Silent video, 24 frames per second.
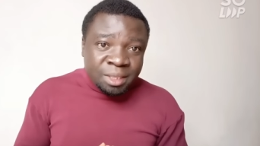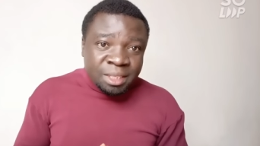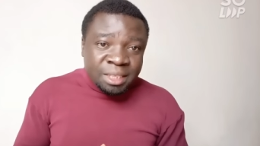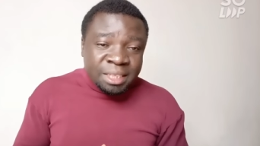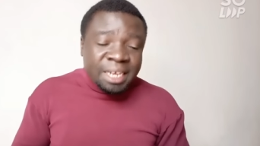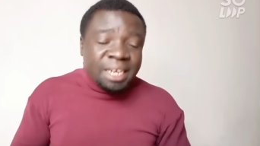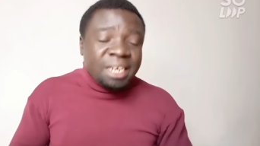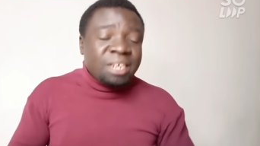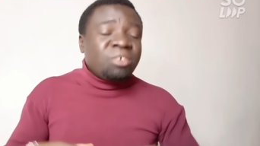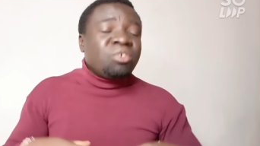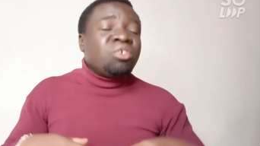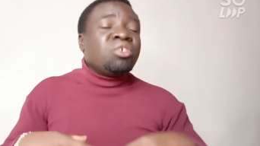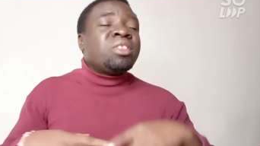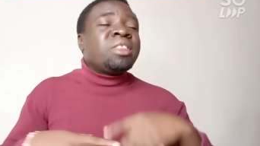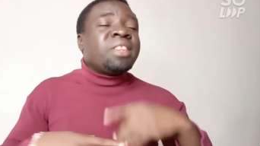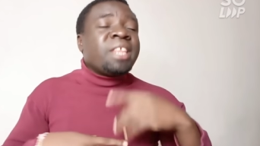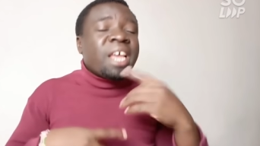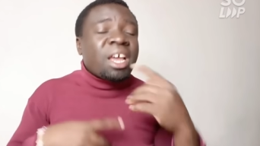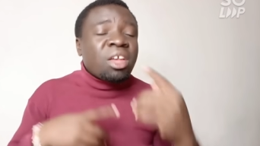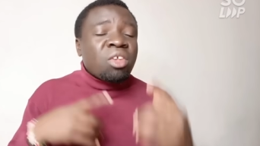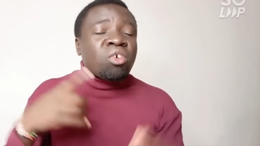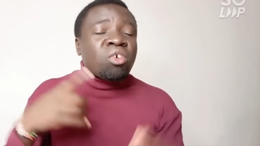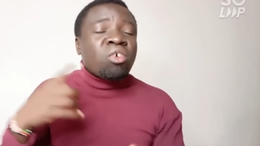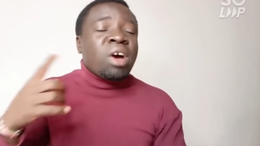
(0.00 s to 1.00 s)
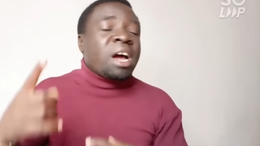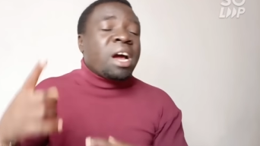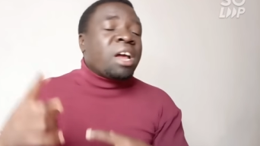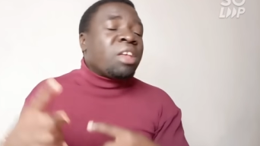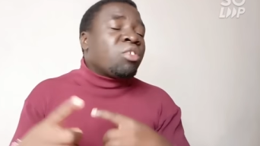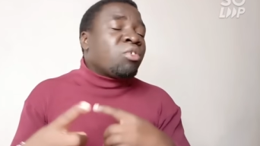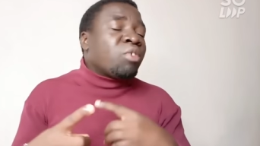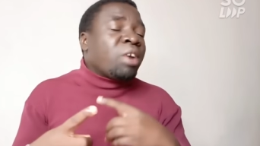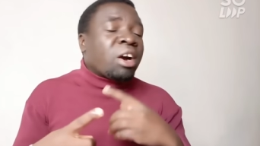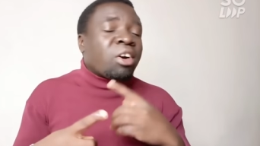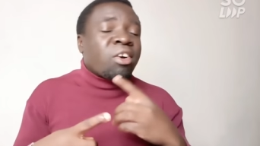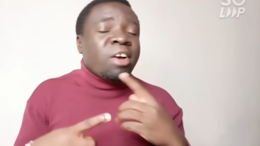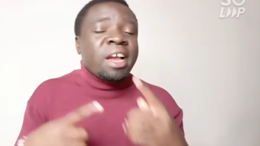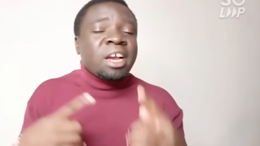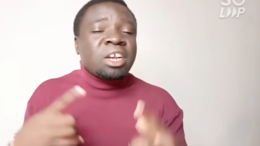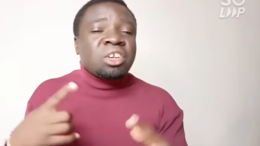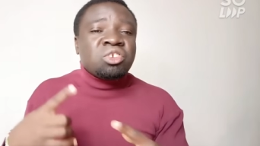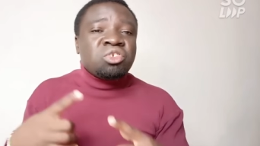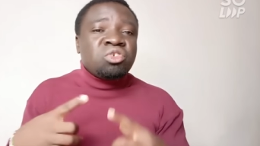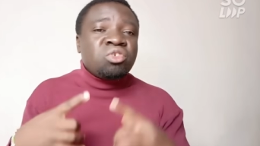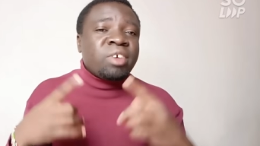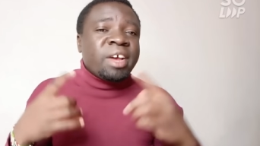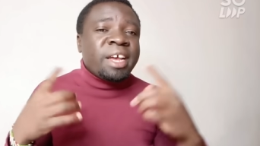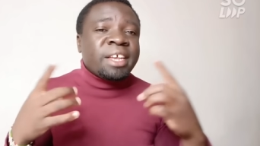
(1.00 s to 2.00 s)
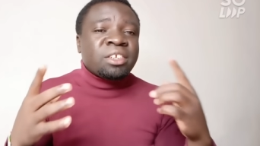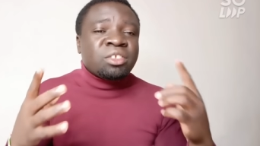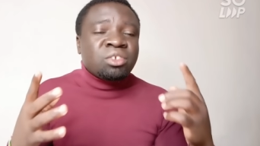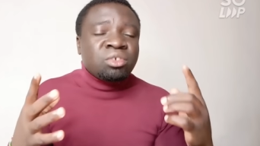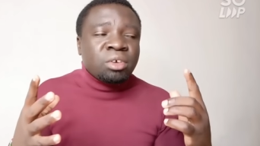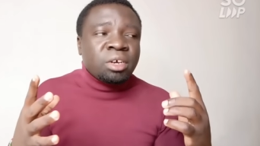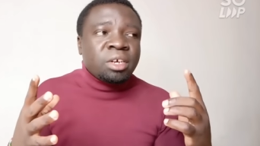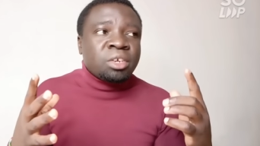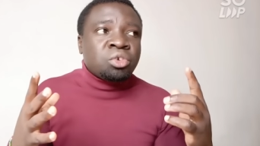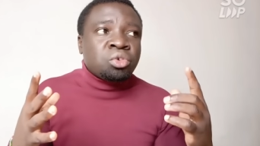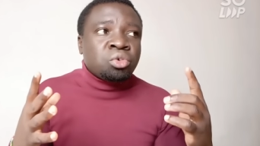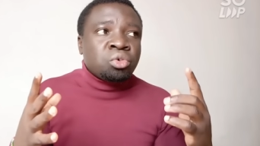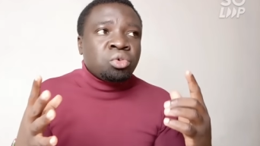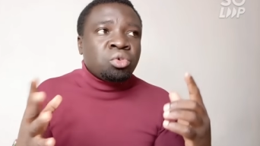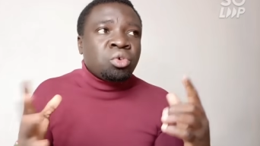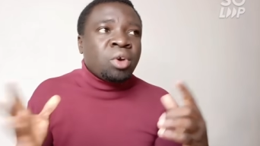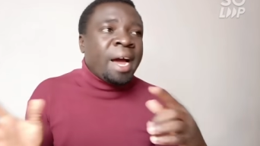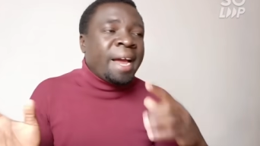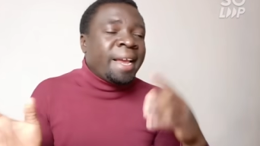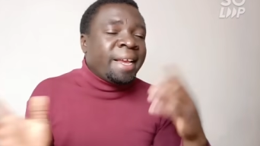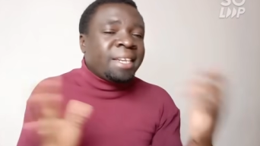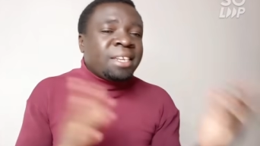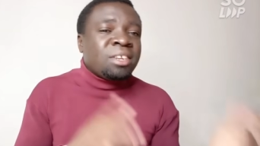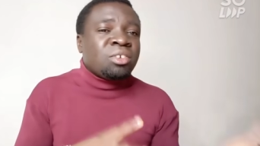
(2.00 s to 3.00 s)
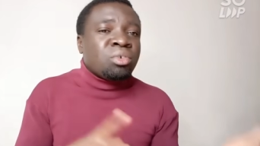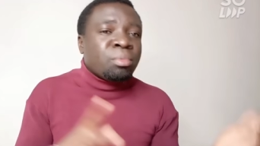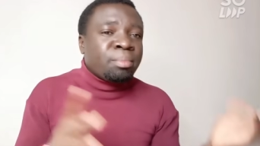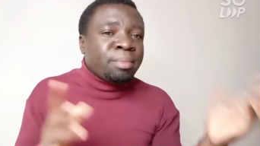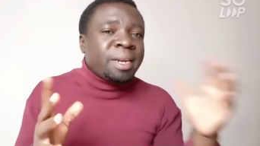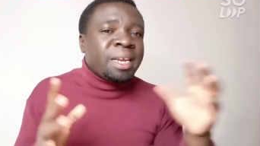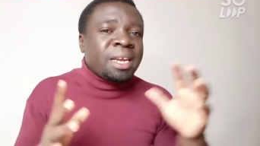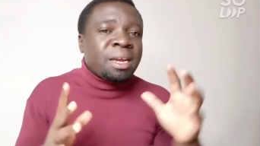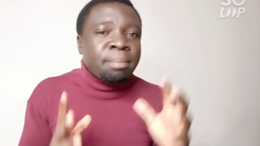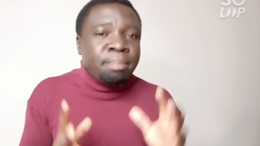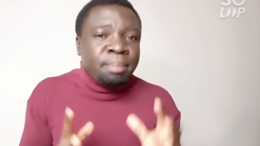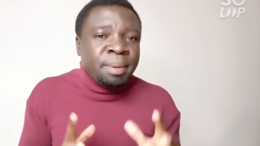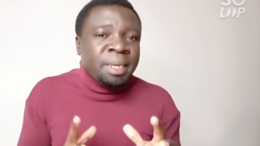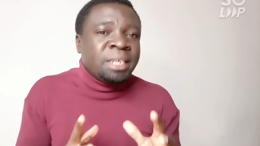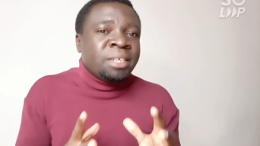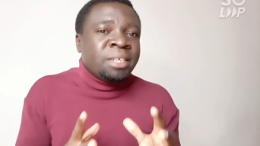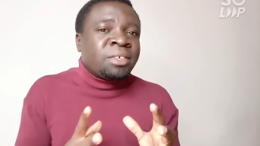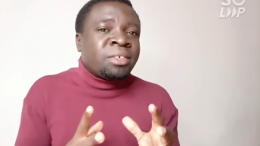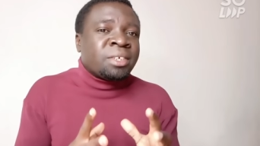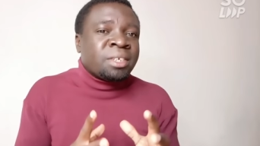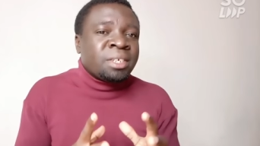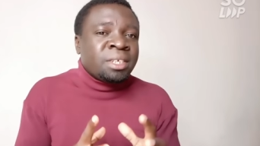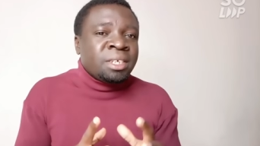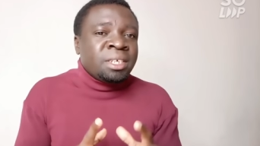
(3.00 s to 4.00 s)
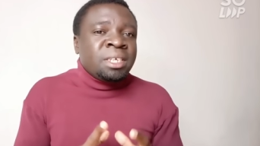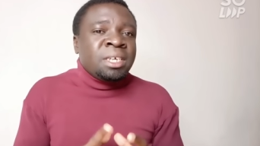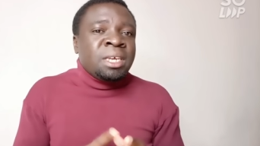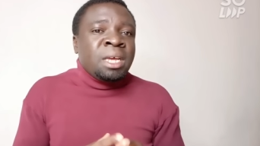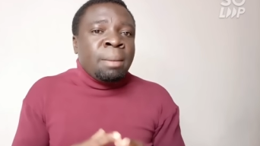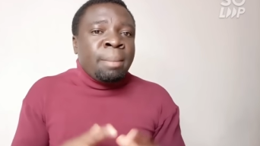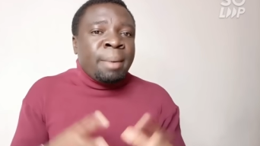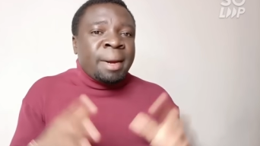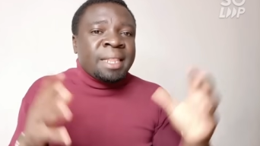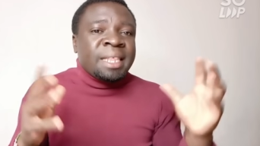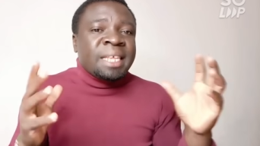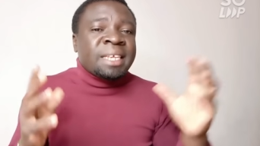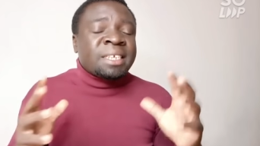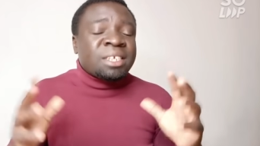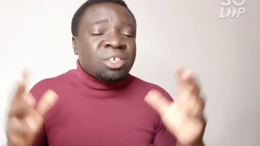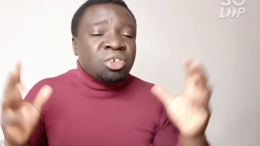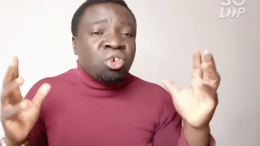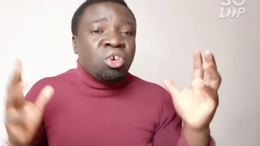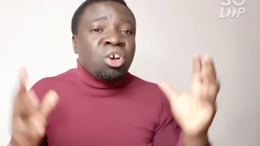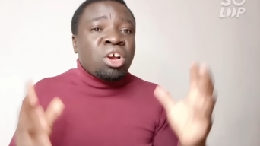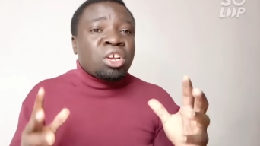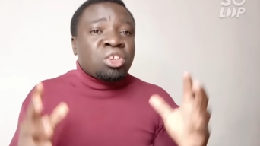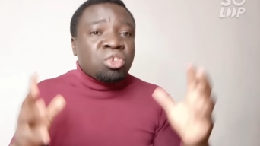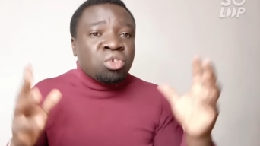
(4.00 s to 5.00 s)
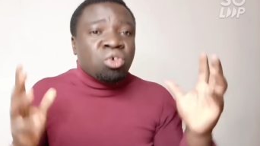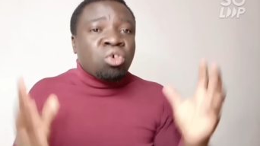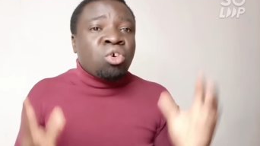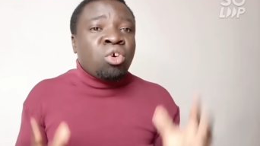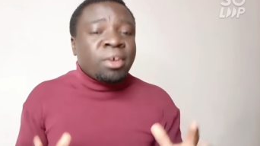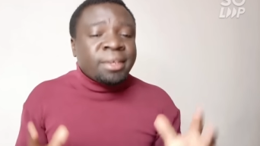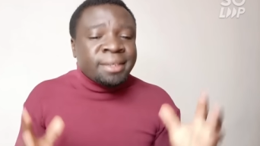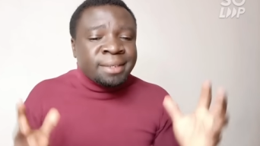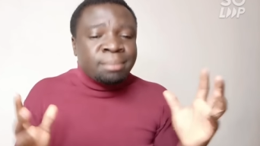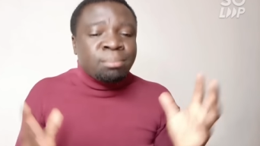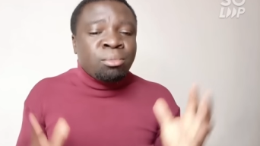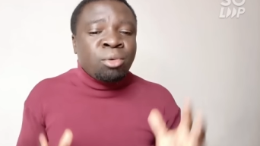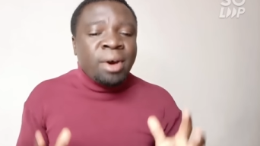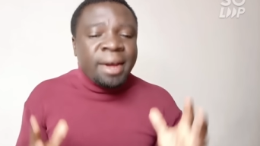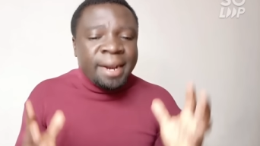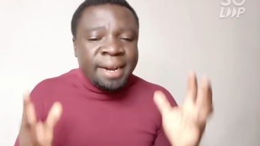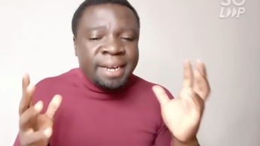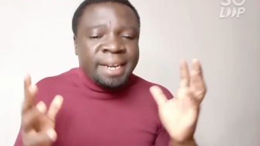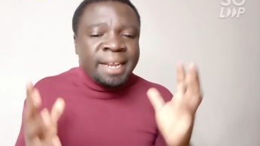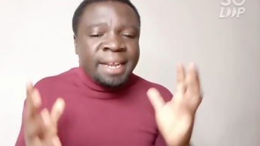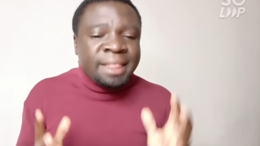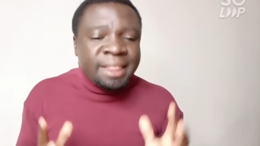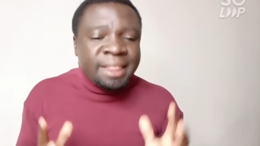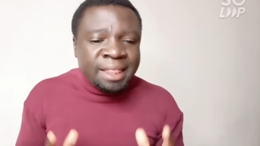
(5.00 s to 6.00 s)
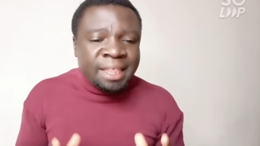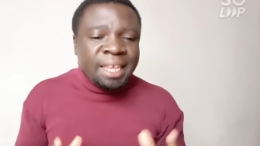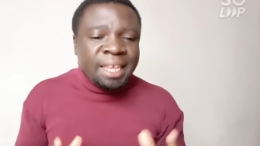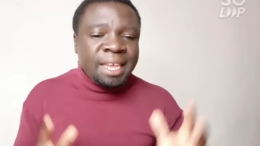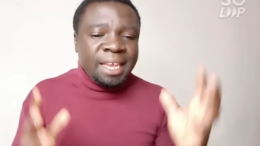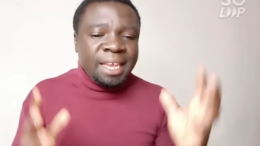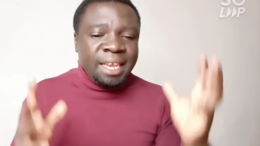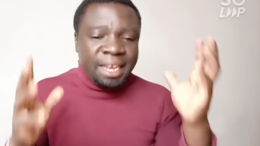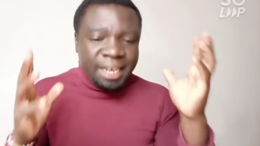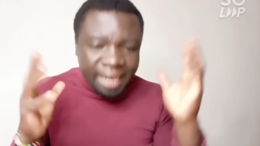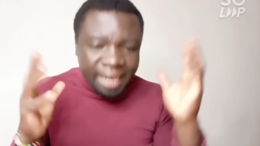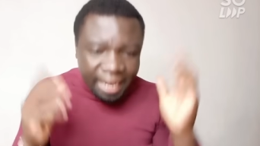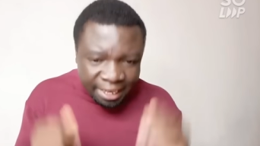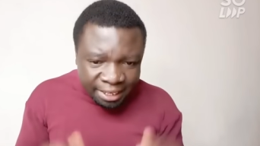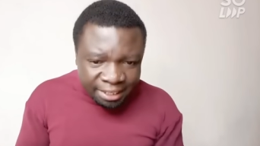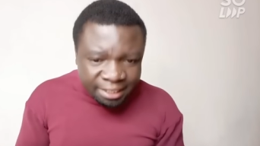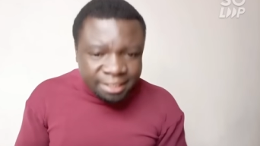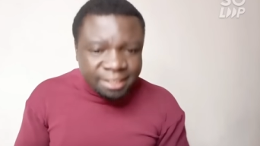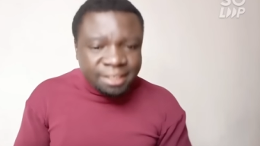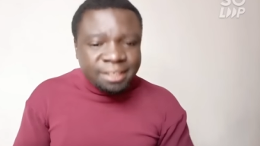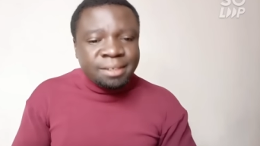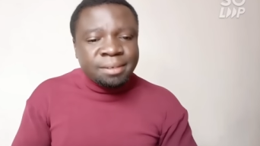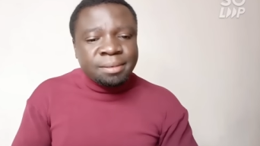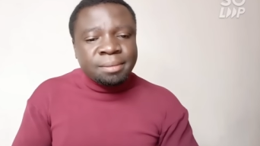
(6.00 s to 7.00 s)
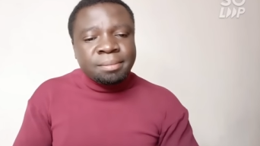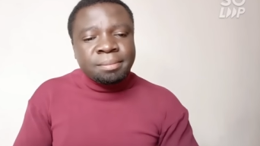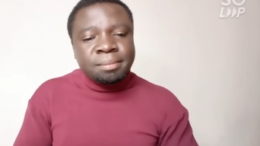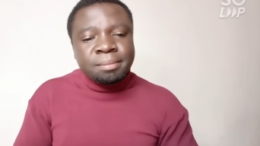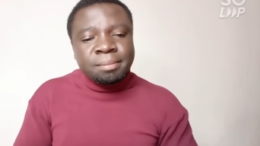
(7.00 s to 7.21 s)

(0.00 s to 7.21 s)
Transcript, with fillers: That if you think you are going to U S to, to Haiti to bring peace, but this is going to cause more death in Haiti.